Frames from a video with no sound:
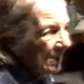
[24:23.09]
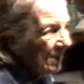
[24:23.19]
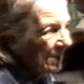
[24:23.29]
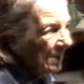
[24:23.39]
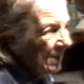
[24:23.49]

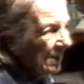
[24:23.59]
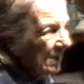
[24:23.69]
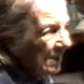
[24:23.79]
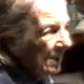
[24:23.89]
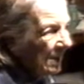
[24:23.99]

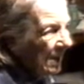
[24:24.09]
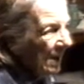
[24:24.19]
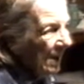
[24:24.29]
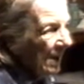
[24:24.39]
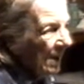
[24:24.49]

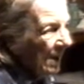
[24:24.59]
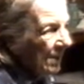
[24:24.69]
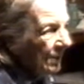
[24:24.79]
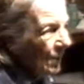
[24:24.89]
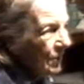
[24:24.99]

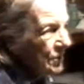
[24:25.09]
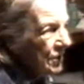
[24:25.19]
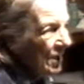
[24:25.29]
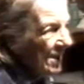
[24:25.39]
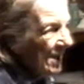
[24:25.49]
Of course,
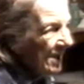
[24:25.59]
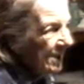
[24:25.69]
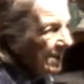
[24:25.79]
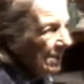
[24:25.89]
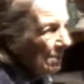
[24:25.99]
I
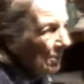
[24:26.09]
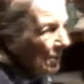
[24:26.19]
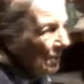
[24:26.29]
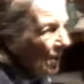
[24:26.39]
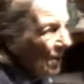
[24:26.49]
liked
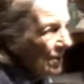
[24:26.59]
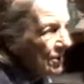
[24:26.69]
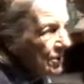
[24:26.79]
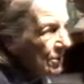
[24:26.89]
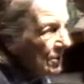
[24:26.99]
Elmer
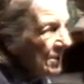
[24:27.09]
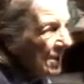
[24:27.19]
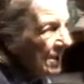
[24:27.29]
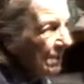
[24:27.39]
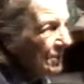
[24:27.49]
Morris when
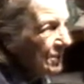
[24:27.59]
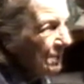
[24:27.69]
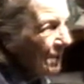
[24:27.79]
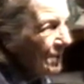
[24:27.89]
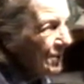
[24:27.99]
he was
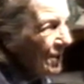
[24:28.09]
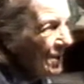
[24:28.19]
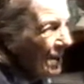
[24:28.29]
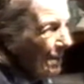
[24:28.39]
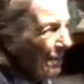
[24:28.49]
first.
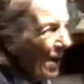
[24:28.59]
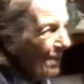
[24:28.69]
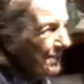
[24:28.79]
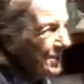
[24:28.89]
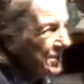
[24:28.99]

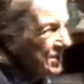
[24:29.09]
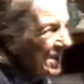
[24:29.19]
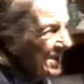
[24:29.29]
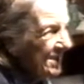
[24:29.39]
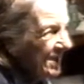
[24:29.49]
Papa
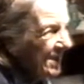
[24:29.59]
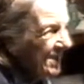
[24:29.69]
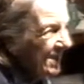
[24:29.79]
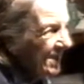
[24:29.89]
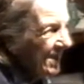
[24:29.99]
said
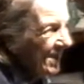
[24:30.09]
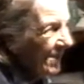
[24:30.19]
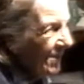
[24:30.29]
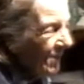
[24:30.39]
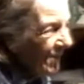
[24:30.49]

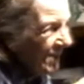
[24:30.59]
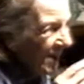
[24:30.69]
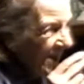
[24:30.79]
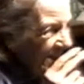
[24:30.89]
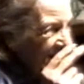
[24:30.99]
that when
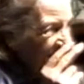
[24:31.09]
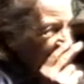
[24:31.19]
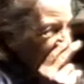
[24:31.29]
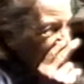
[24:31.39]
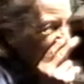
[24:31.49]
he got